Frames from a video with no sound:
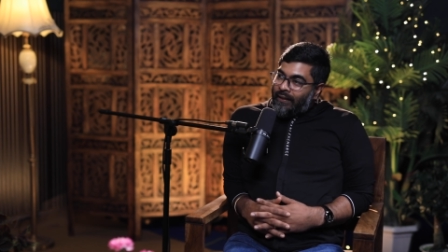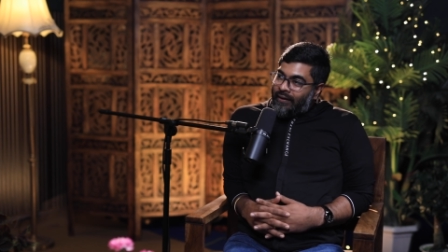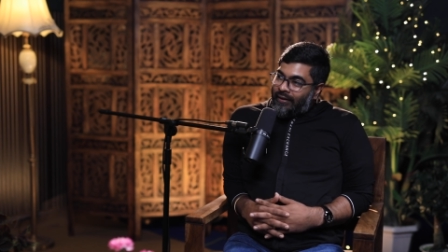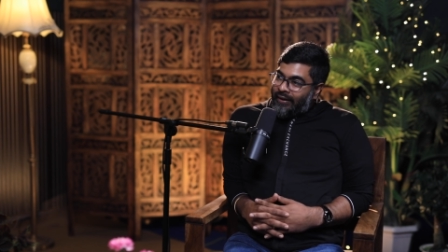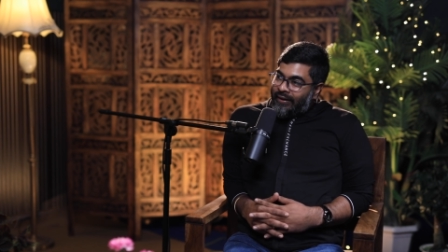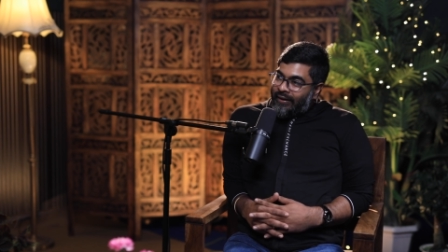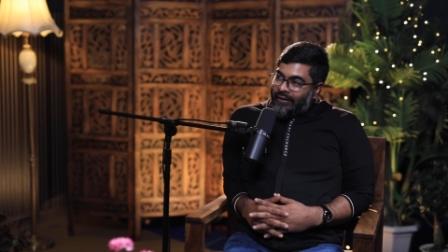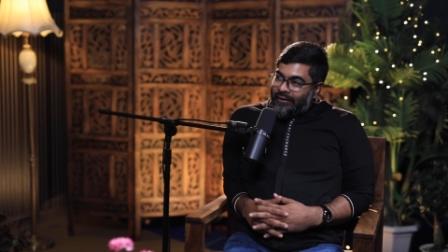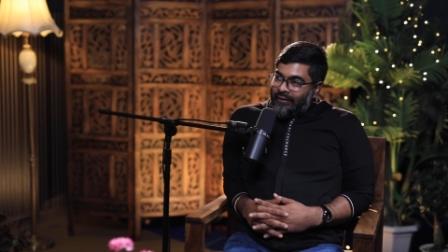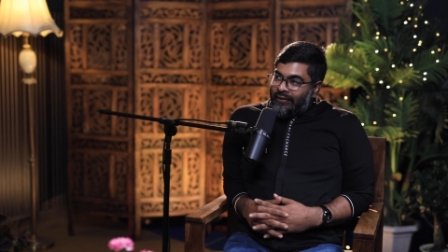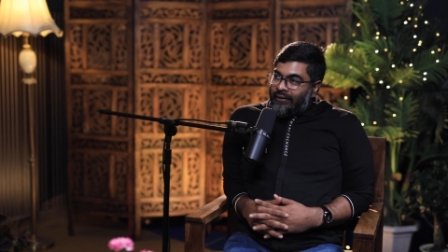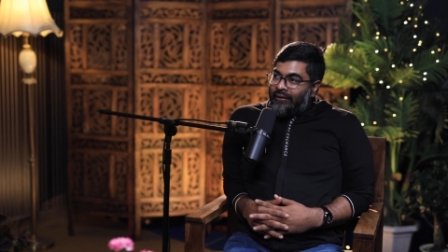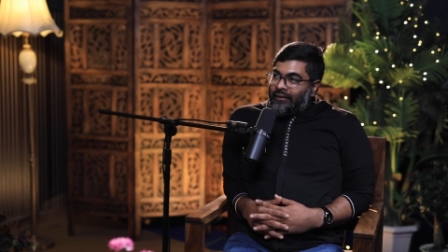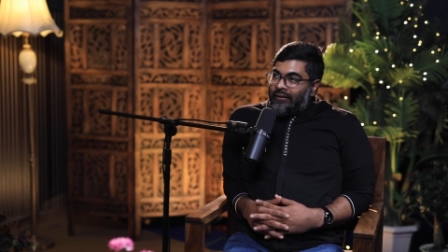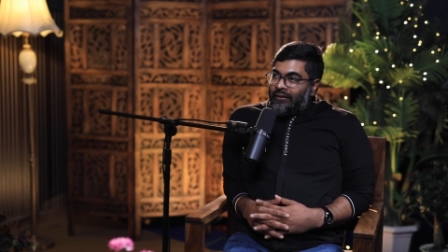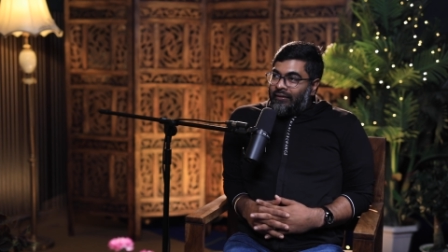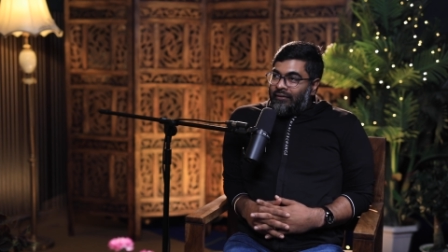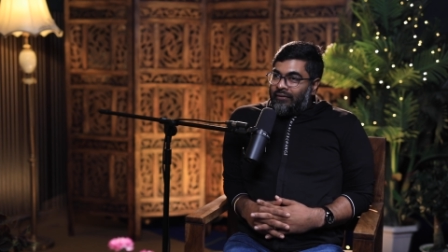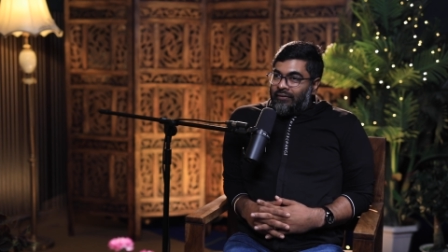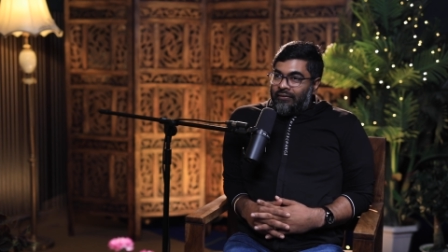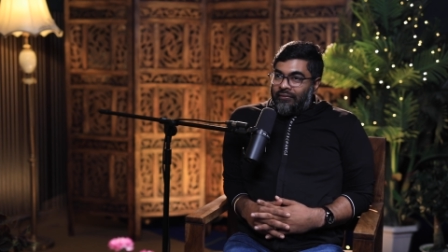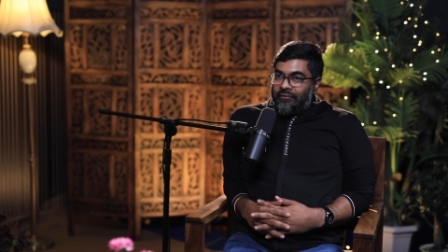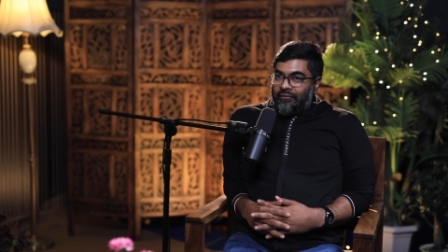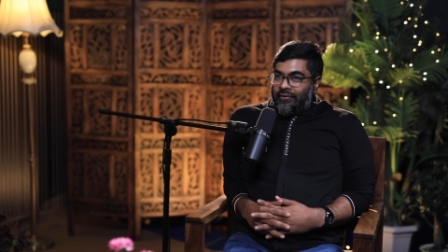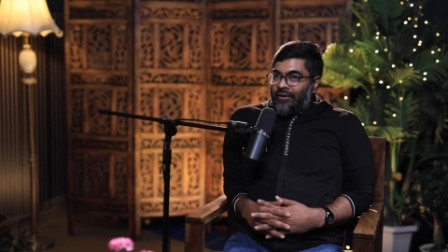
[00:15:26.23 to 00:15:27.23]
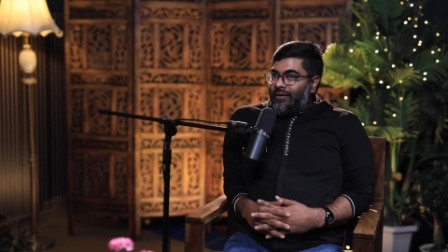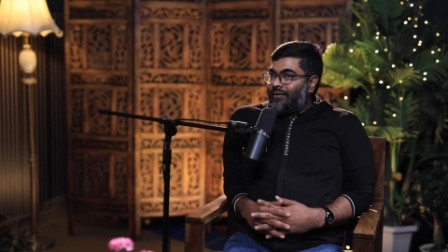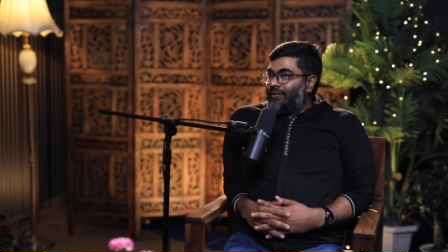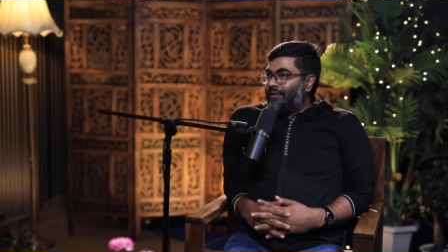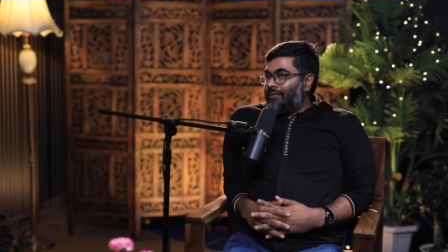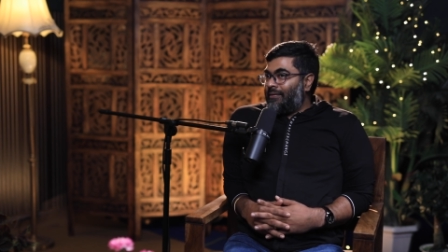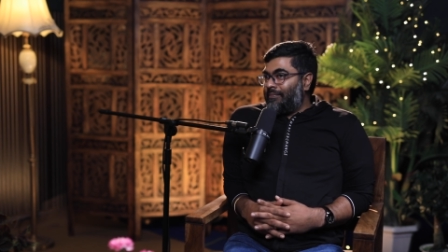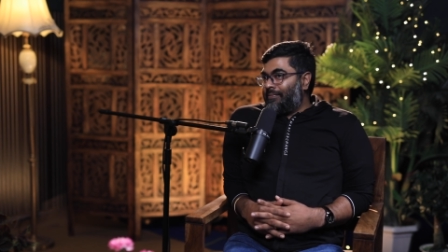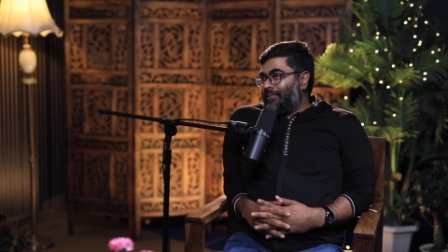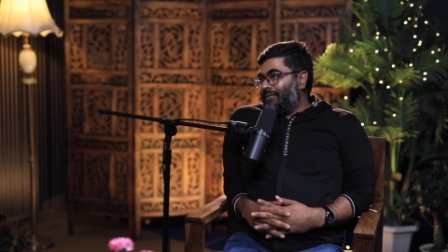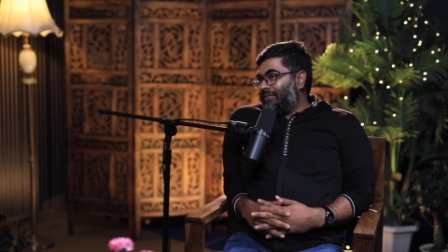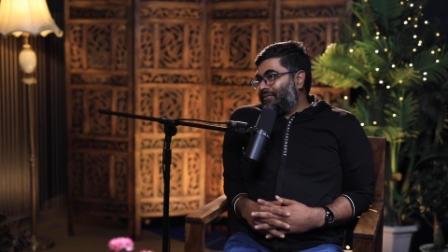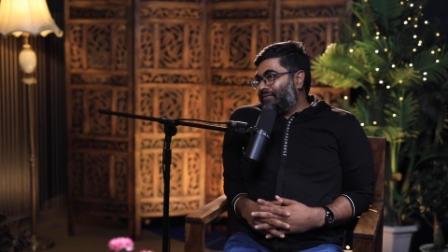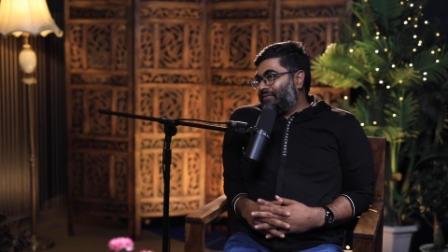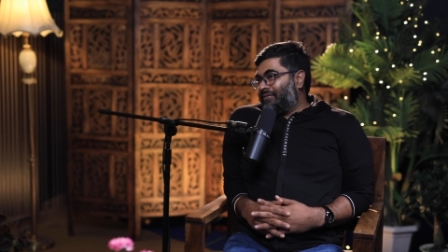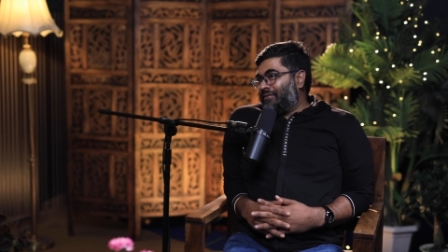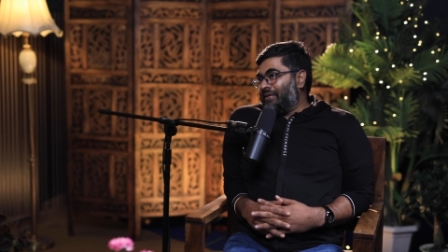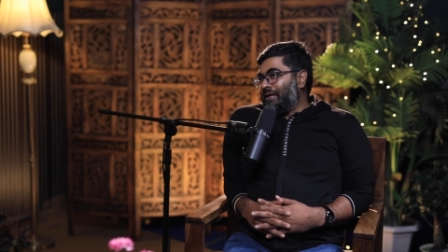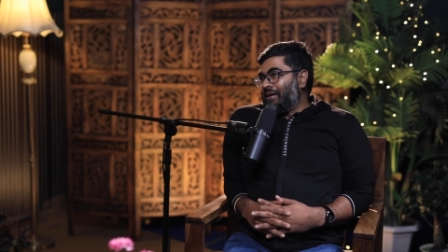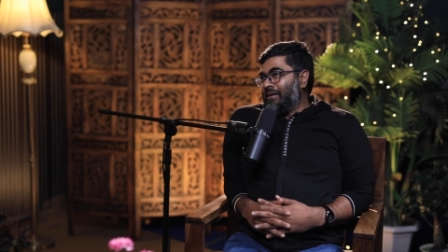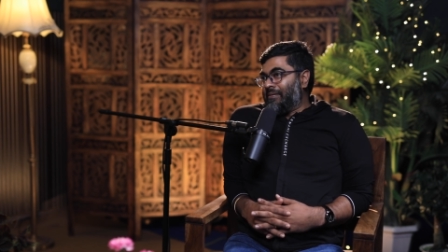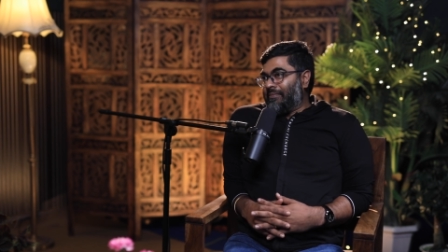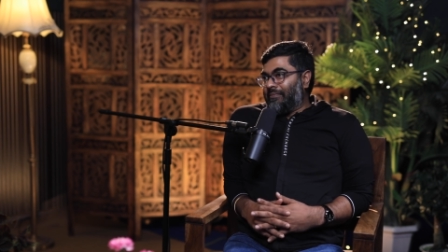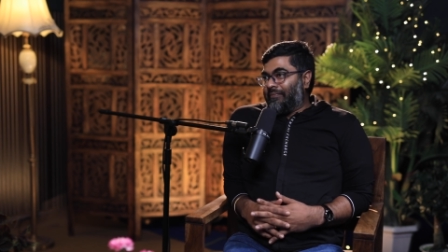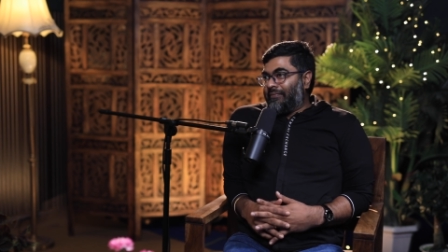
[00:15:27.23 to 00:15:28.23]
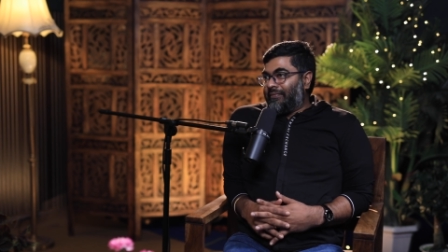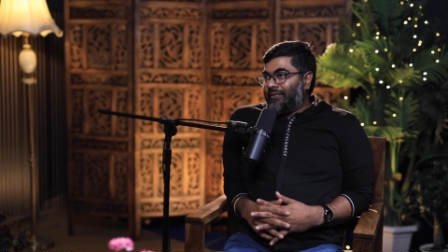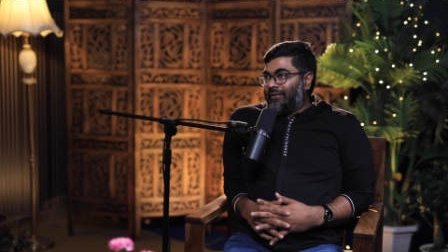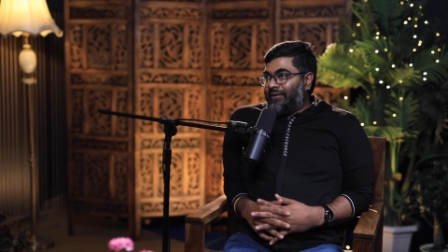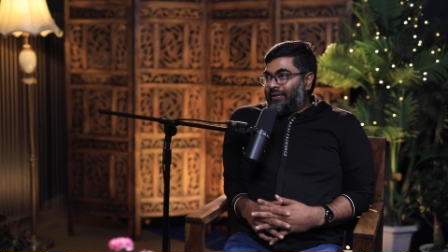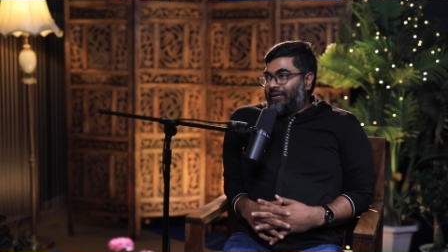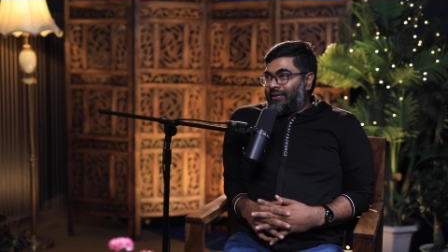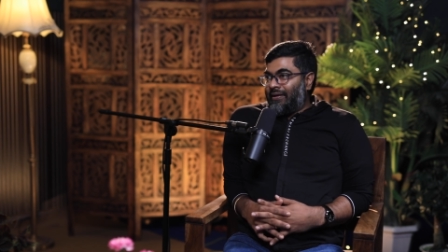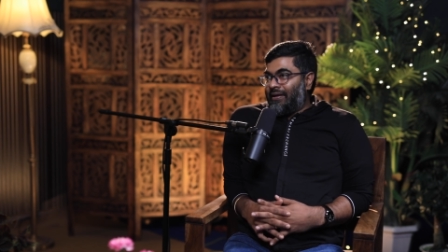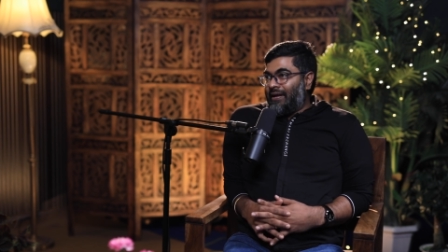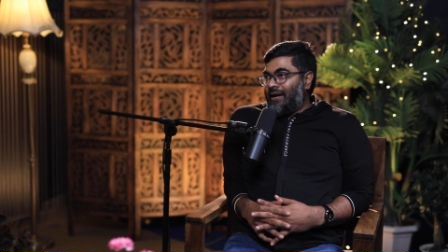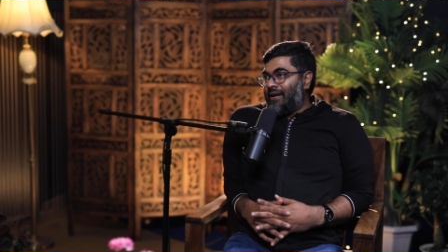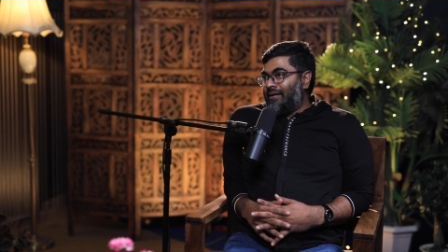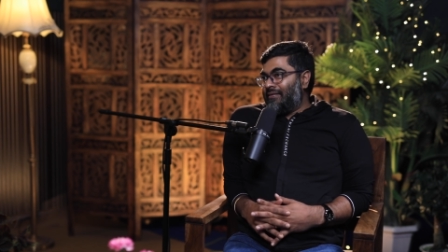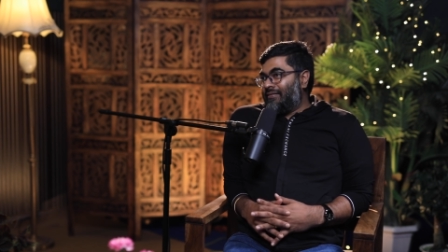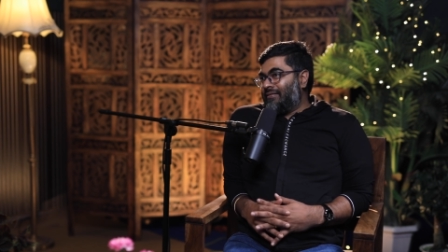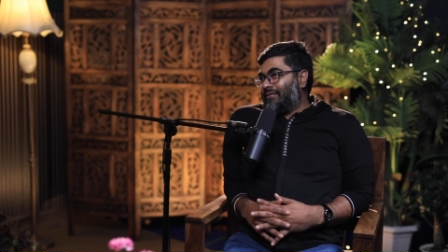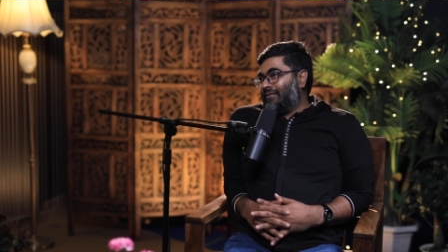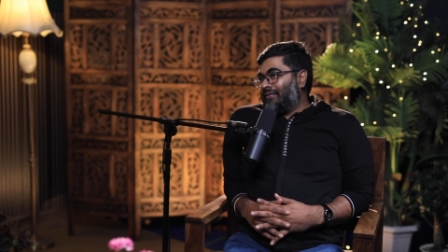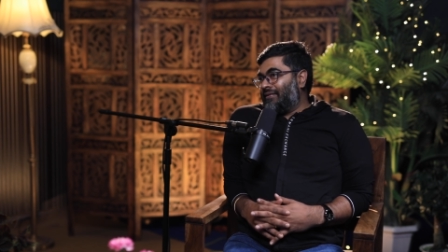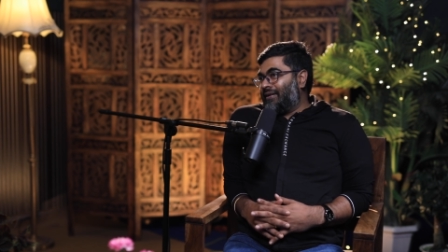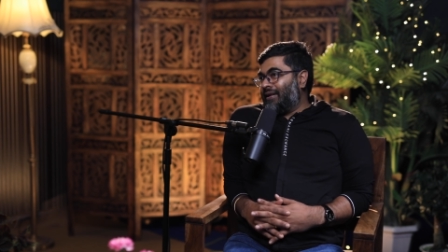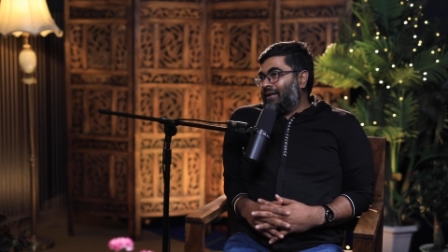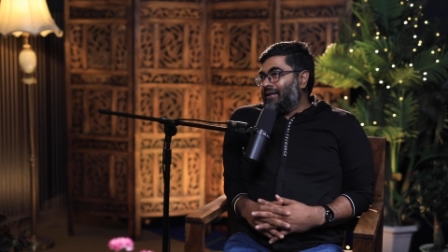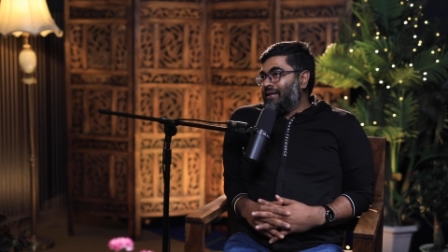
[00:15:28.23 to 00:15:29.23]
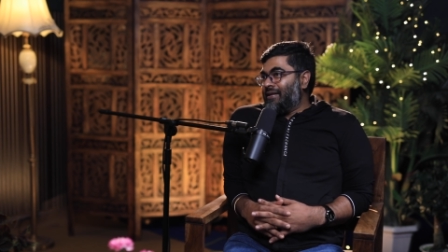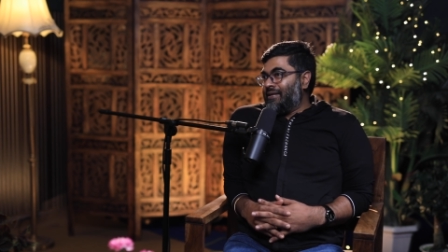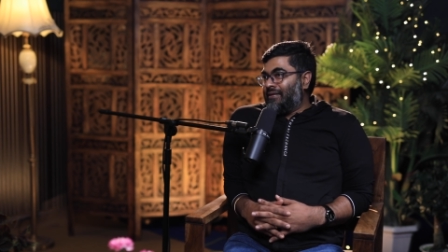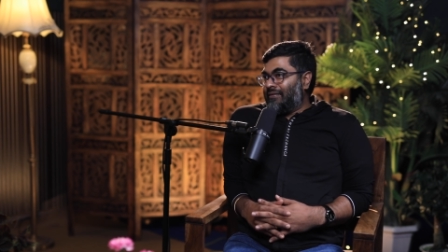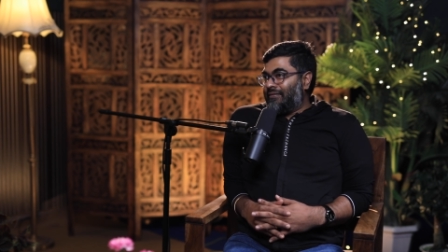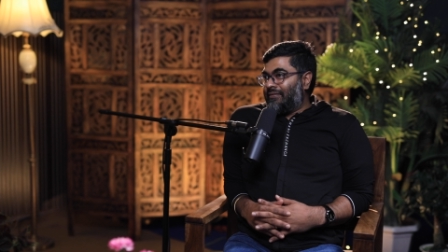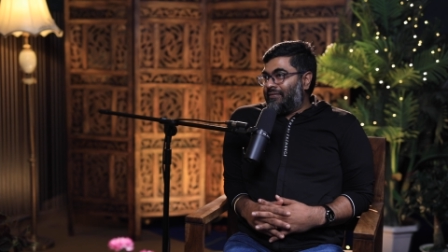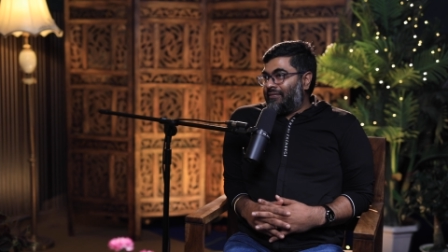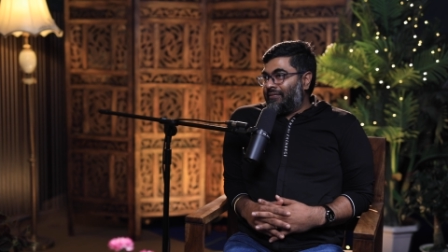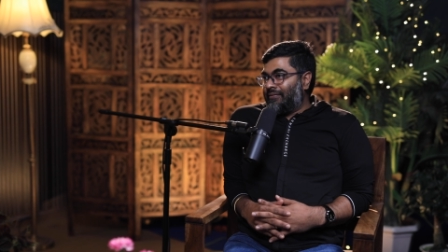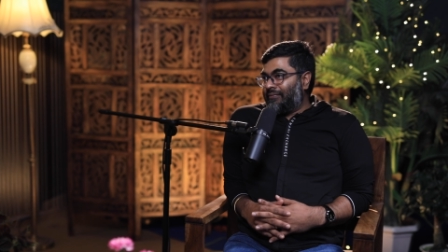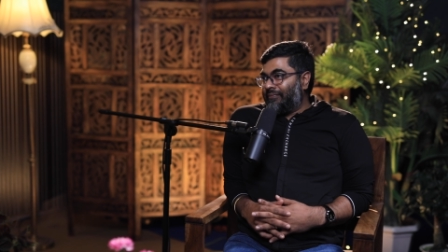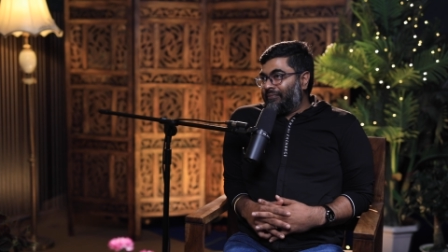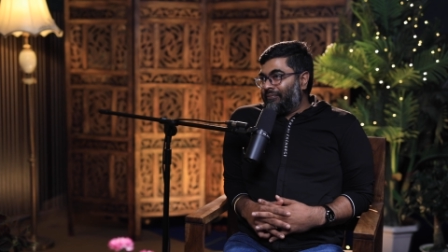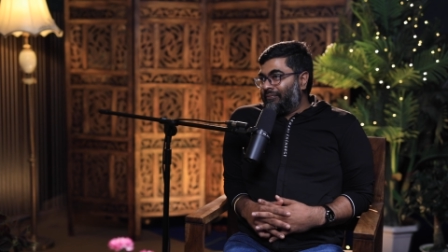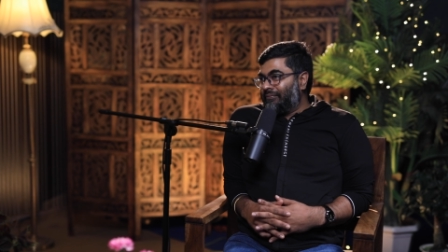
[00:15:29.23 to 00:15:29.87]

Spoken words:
right? So WhatsApp is same in last 10 years.